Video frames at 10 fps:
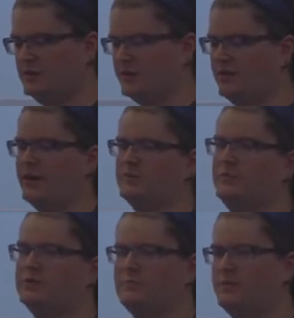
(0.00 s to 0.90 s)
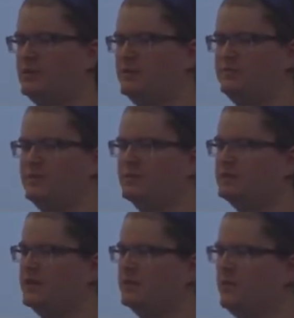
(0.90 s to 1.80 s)
And our attributes may be fields
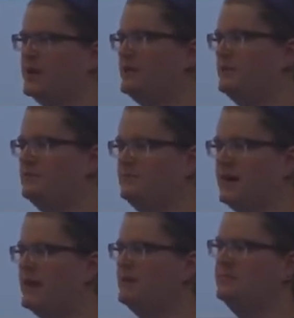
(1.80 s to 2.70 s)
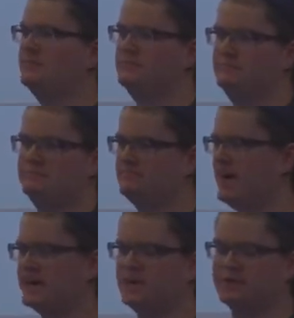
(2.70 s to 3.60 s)
like weight, height,
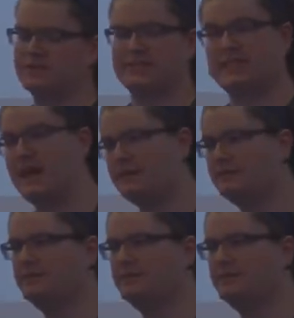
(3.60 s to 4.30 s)
eye color, things like that.